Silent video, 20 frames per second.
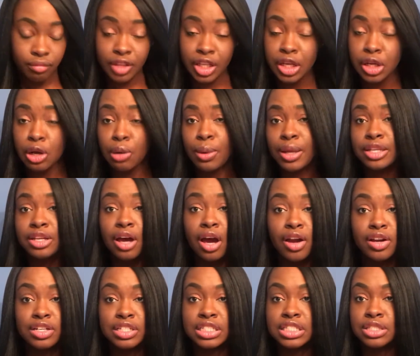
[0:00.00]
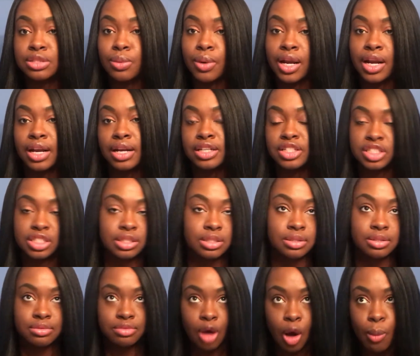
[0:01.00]
You know, my daughter, she's
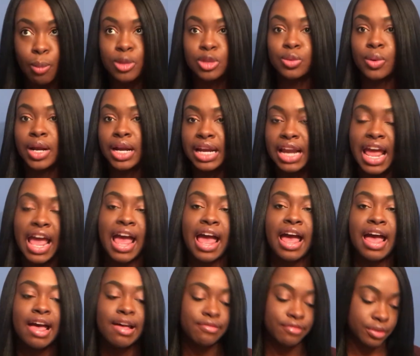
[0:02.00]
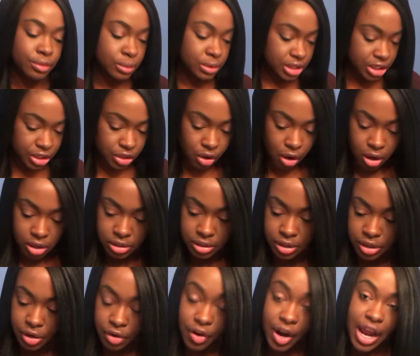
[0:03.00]
almost 1.5, and when she crawls on
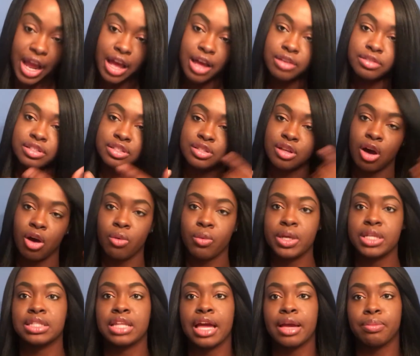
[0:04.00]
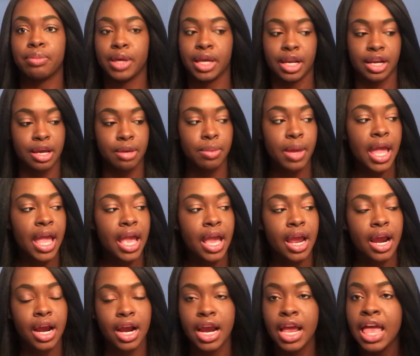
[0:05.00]
the ground, she's always like picking up
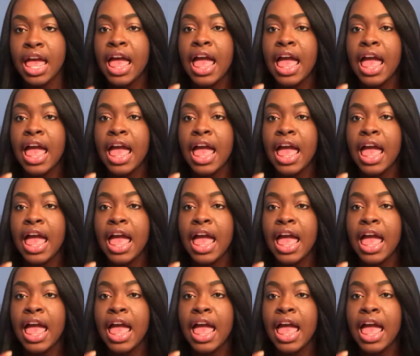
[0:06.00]
hair,